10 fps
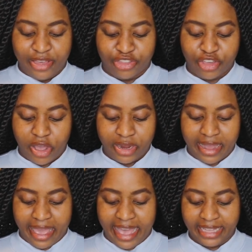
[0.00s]
John
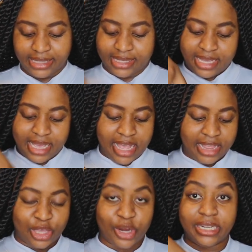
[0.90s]

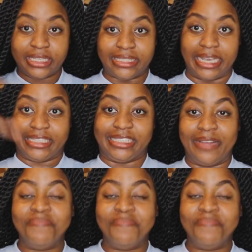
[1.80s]
8:36.